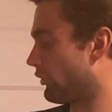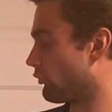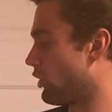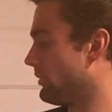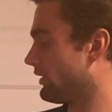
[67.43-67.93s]
The
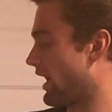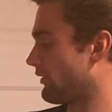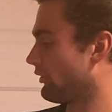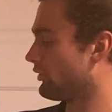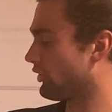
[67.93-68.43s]
Roman
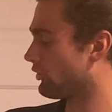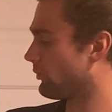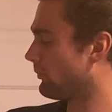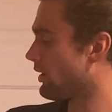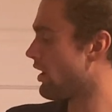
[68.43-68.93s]

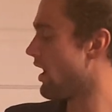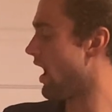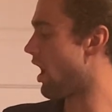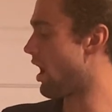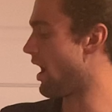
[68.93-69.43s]
Catholicism
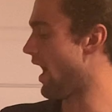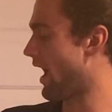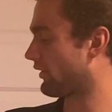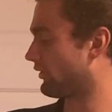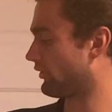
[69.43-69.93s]
acts